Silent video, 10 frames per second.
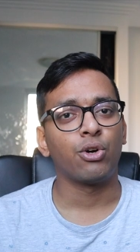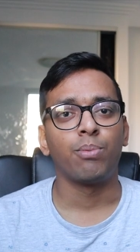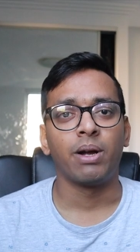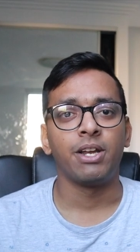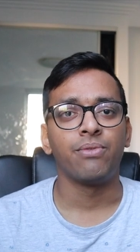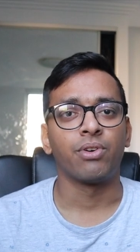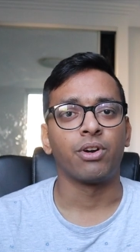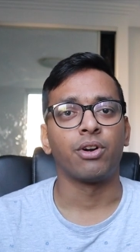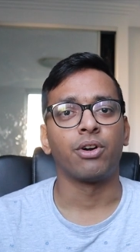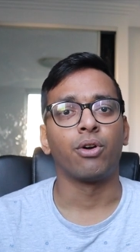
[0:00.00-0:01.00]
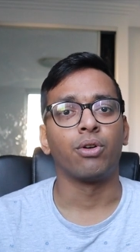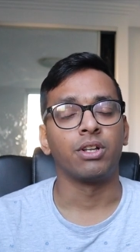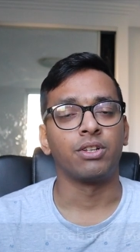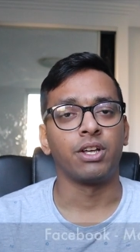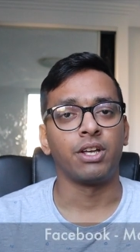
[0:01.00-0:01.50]
Almighty for all
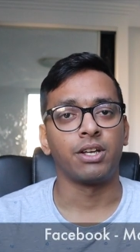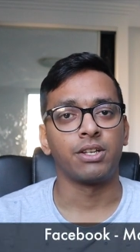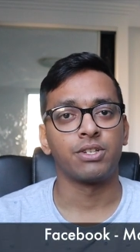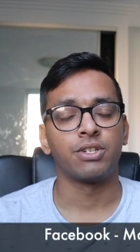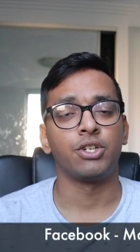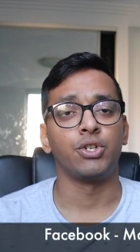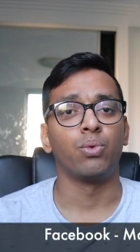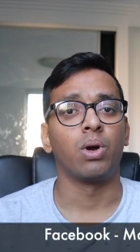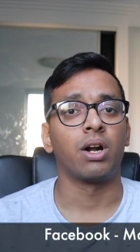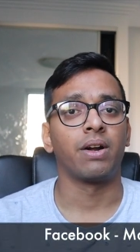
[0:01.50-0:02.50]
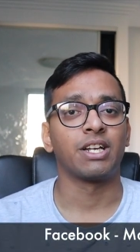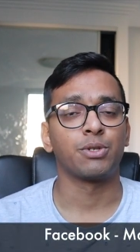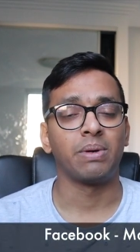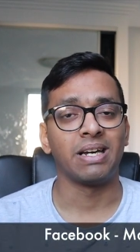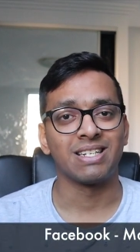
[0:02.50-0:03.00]
the things you are
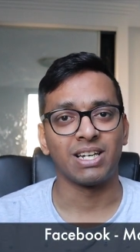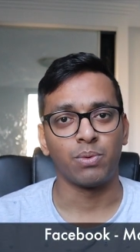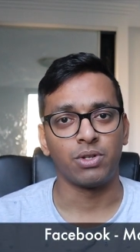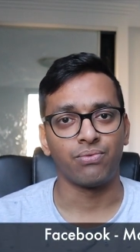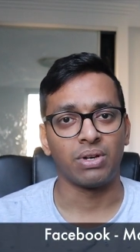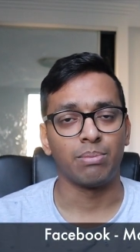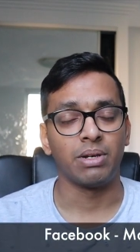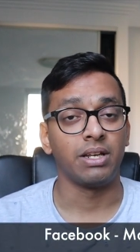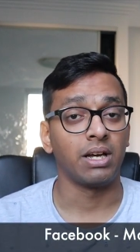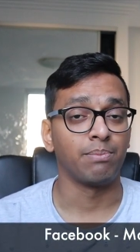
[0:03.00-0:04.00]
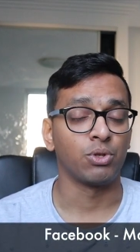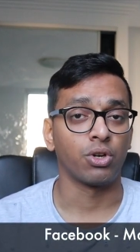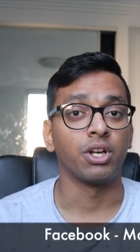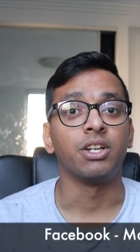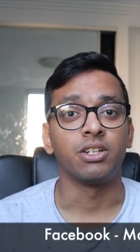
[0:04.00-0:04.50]
experiencing with your family. I'm
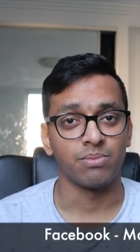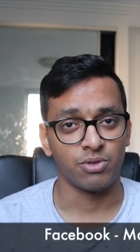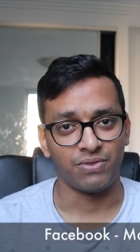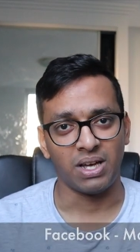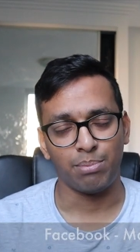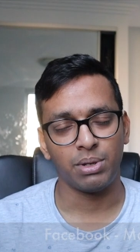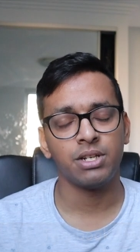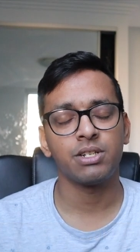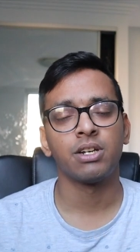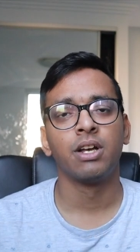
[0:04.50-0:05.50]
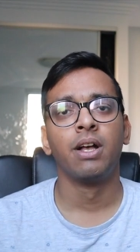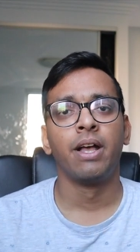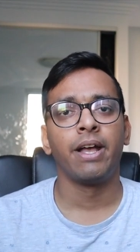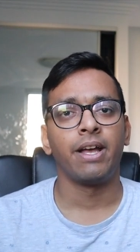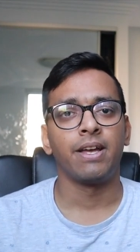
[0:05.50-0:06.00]
talking in terms of the happiness.
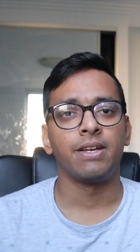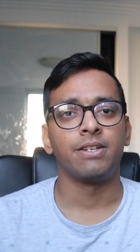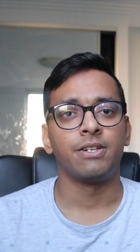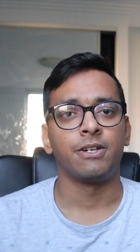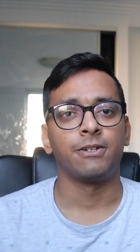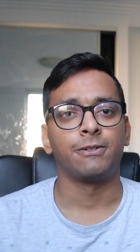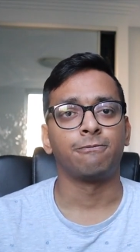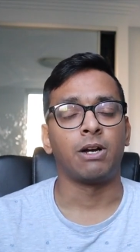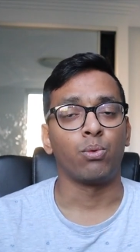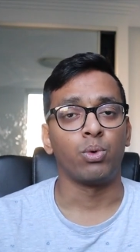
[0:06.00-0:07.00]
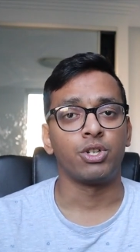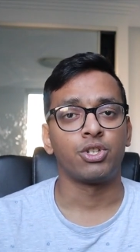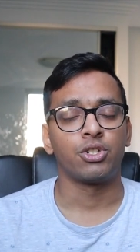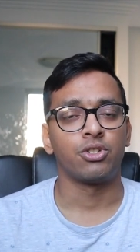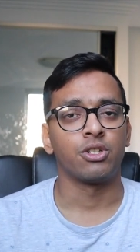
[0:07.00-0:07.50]
And I
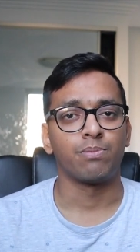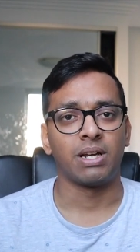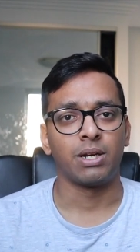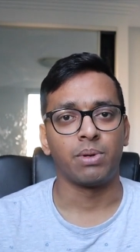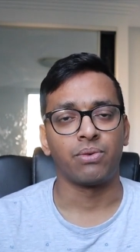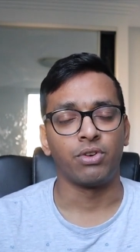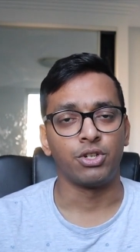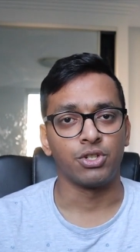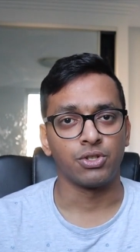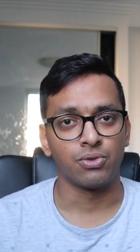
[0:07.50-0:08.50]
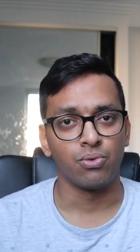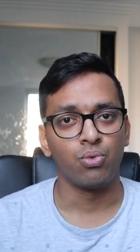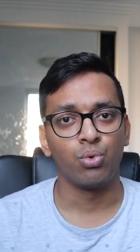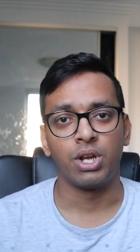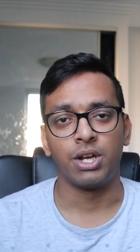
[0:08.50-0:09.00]
wish this pandemic finishes
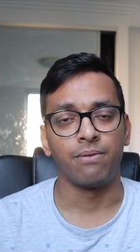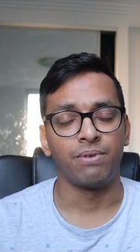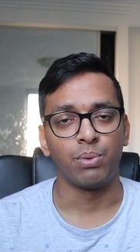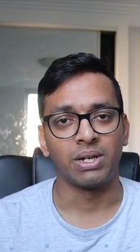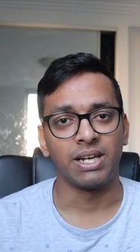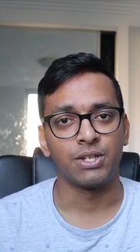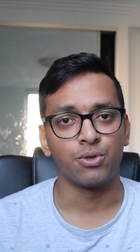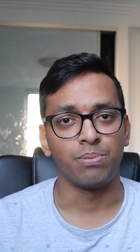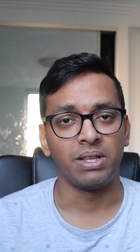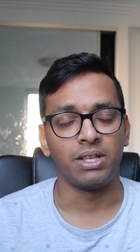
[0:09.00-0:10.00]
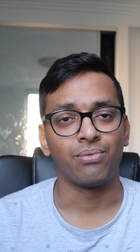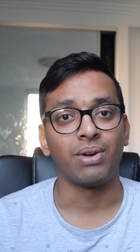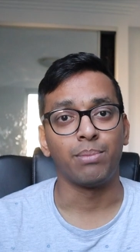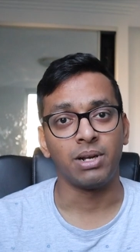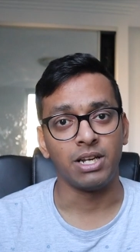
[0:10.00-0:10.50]
soon and everyone gets to meet their
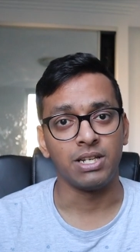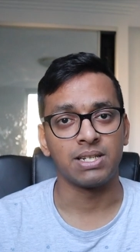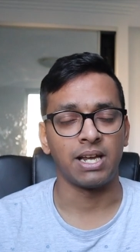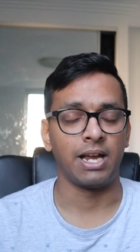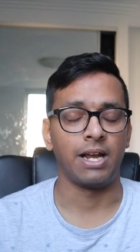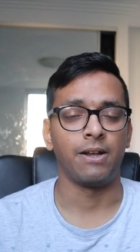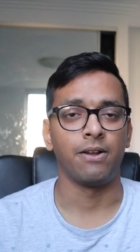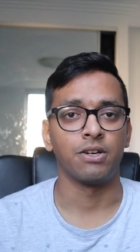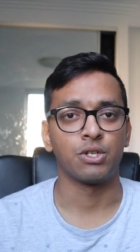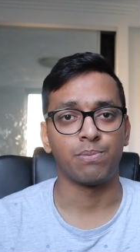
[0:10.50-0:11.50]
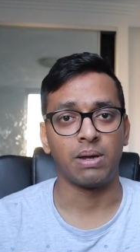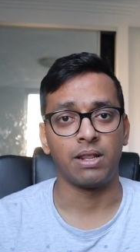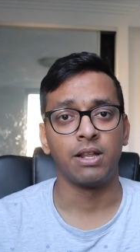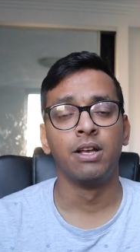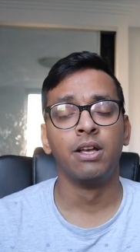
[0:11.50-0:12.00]
families and
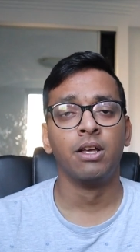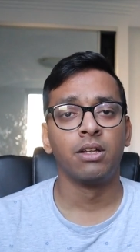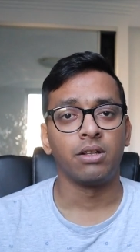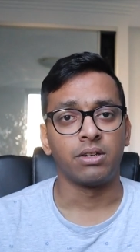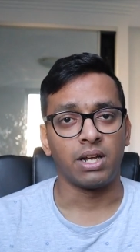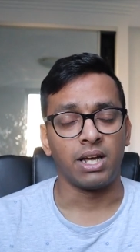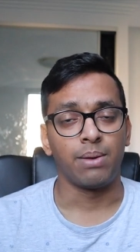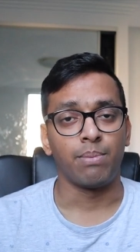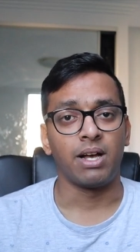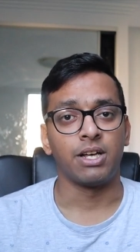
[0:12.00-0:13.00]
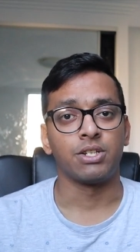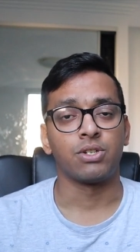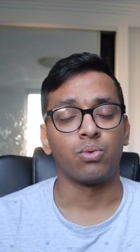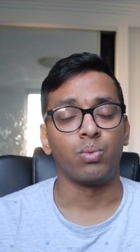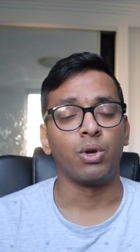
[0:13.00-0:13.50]
spend the time
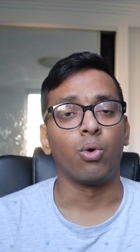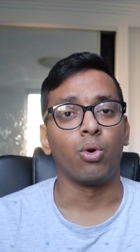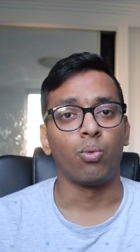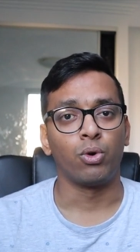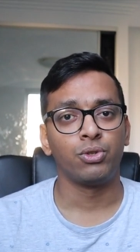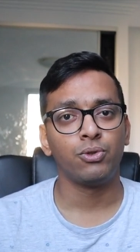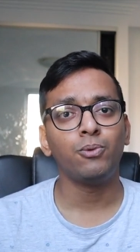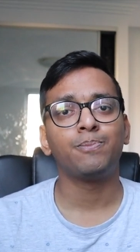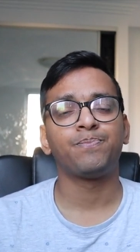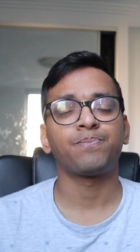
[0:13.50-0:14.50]
as we all want to.